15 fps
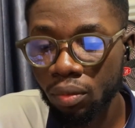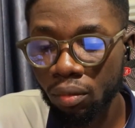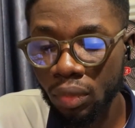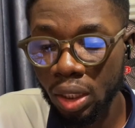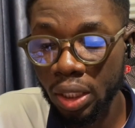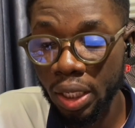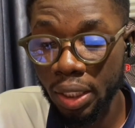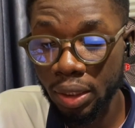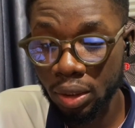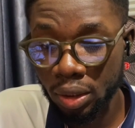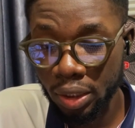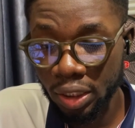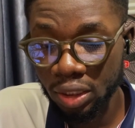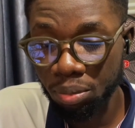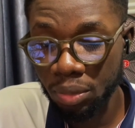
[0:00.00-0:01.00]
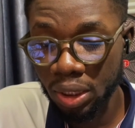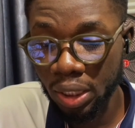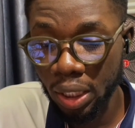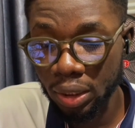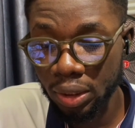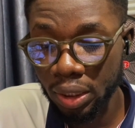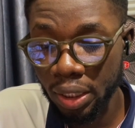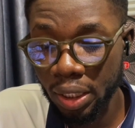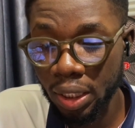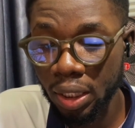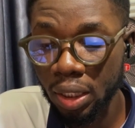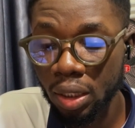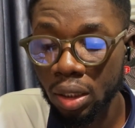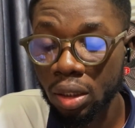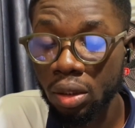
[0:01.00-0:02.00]
Then there's meters here
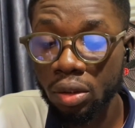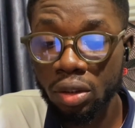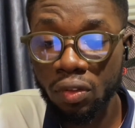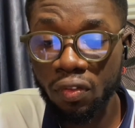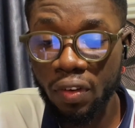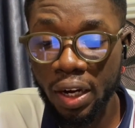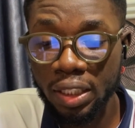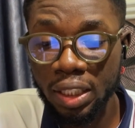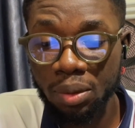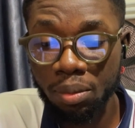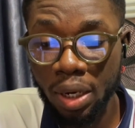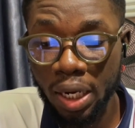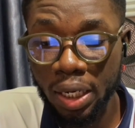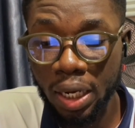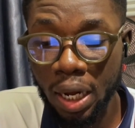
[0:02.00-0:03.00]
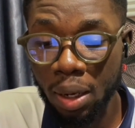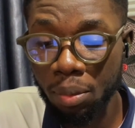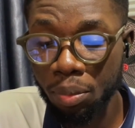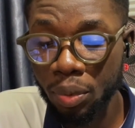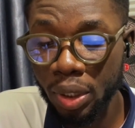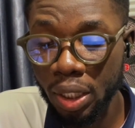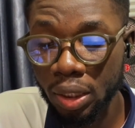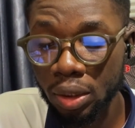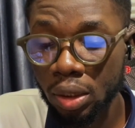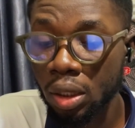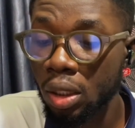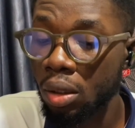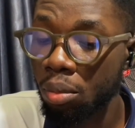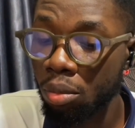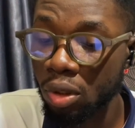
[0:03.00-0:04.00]
divided by ampere
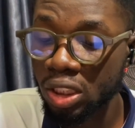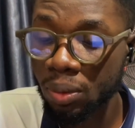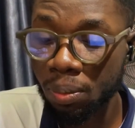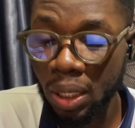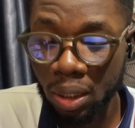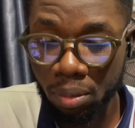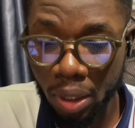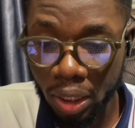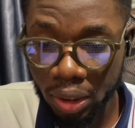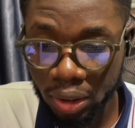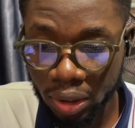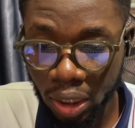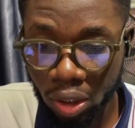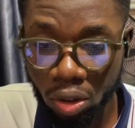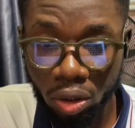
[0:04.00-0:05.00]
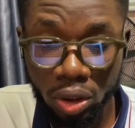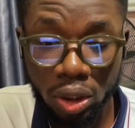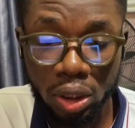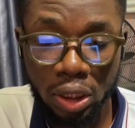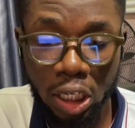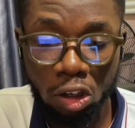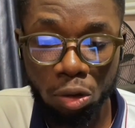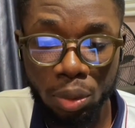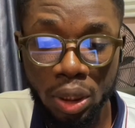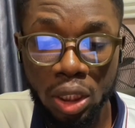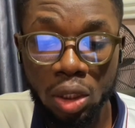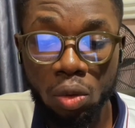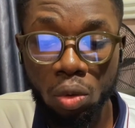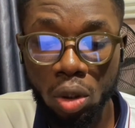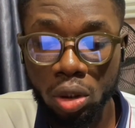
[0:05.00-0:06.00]
multiplied by second. That will be
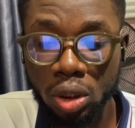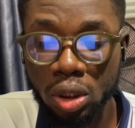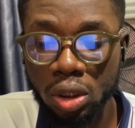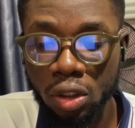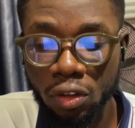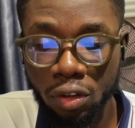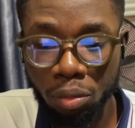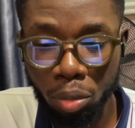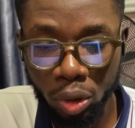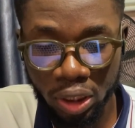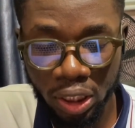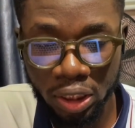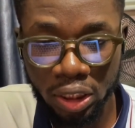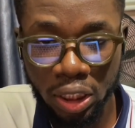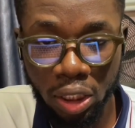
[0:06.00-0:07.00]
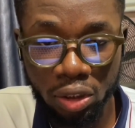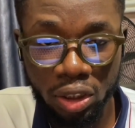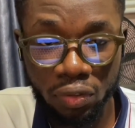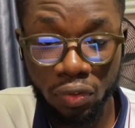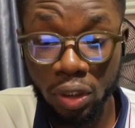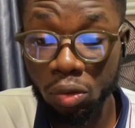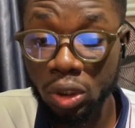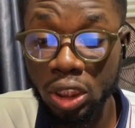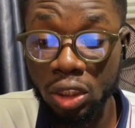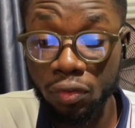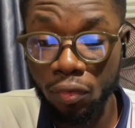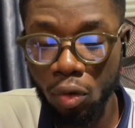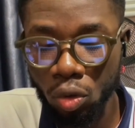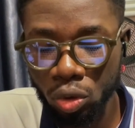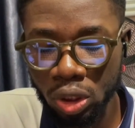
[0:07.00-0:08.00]
equals potential difference, which is
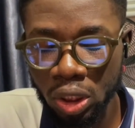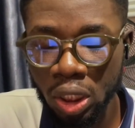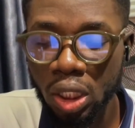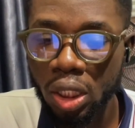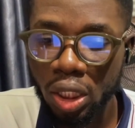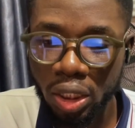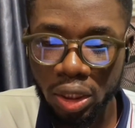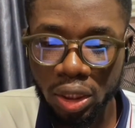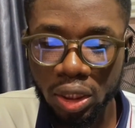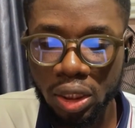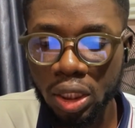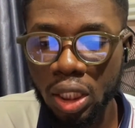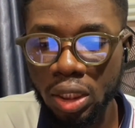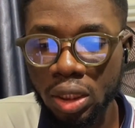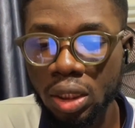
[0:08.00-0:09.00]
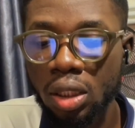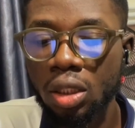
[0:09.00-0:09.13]
volt in this case.